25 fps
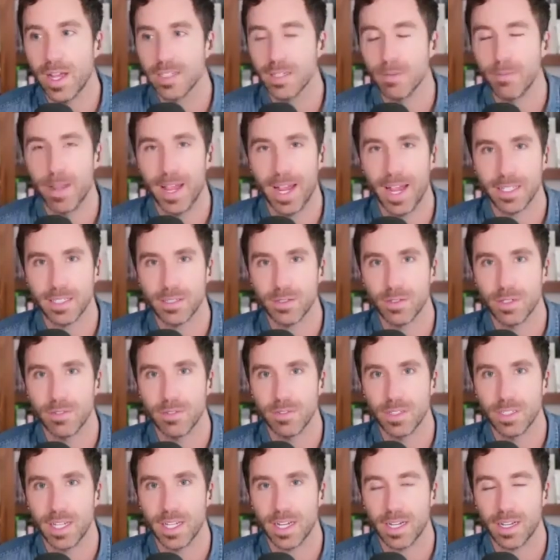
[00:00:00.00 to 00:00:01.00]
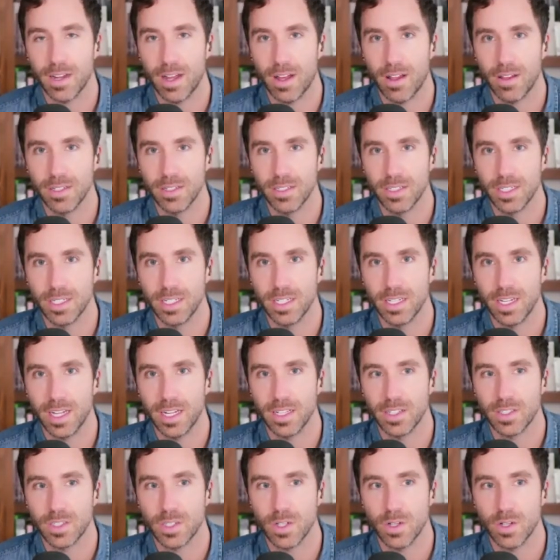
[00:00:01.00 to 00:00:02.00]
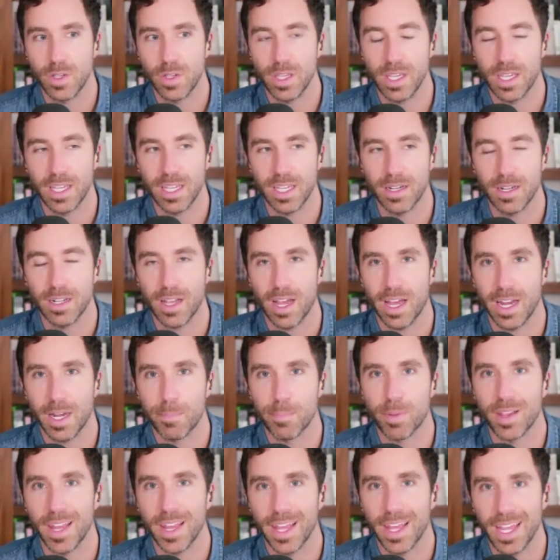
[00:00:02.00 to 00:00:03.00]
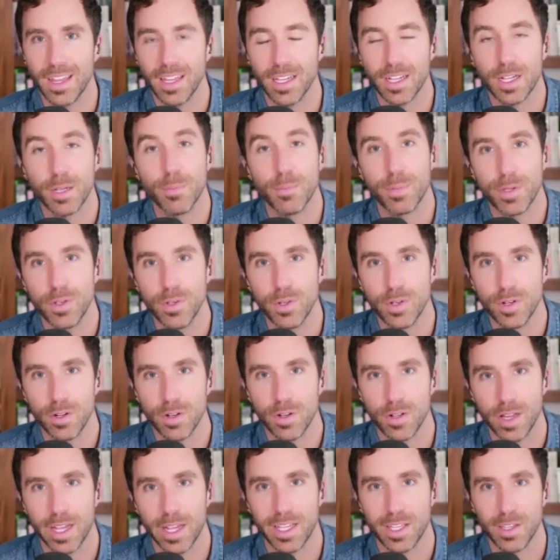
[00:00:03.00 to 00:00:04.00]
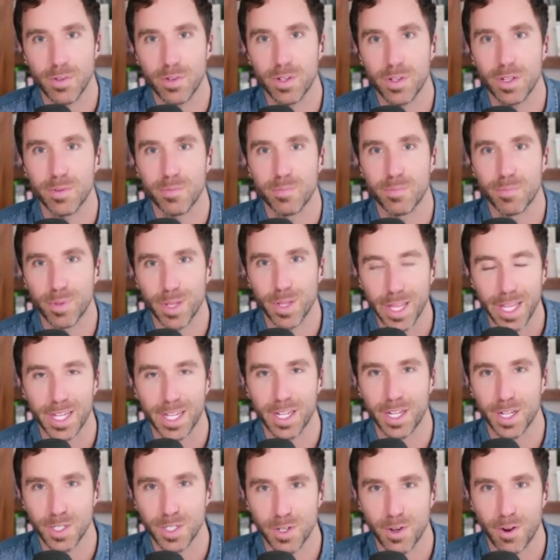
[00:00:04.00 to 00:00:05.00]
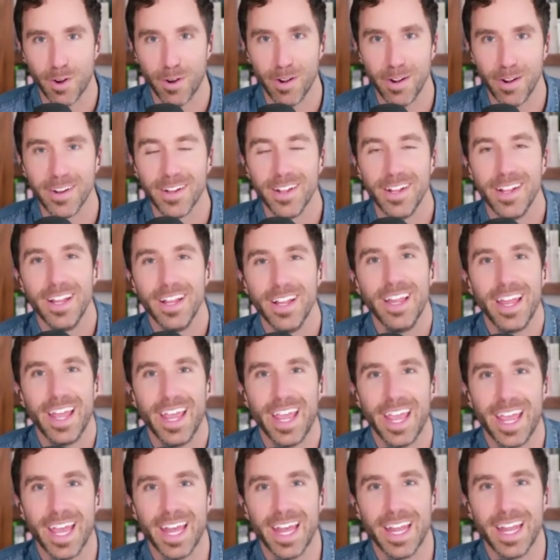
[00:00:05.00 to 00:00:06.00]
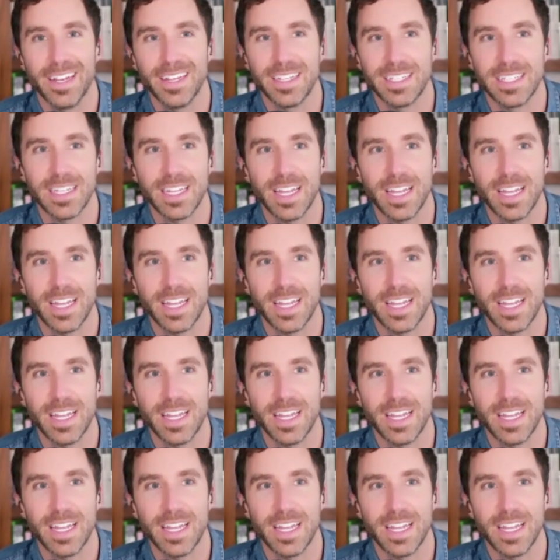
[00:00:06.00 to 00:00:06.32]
a mastery of the technology, and so he can kind of play the computer like you can play a guitar. And